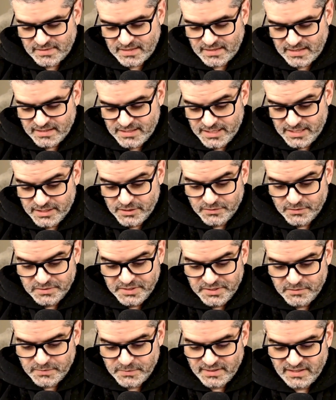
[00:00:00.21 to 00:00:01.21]
I can
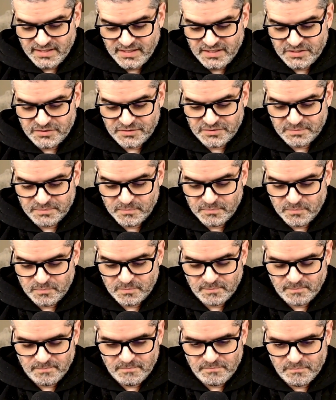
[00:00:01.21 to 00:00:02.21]
only relate
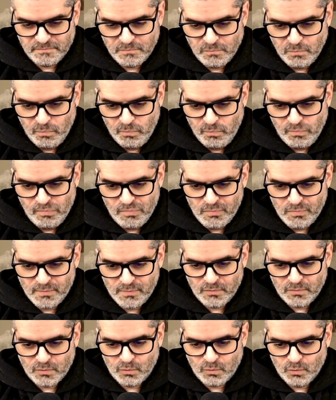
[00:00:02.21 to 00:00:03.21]

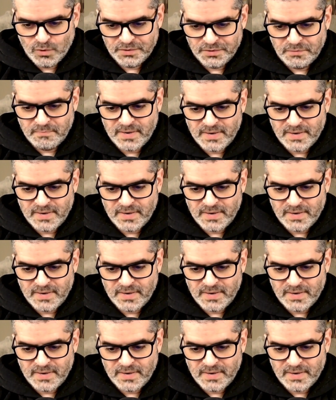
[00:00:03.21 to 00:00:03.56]
what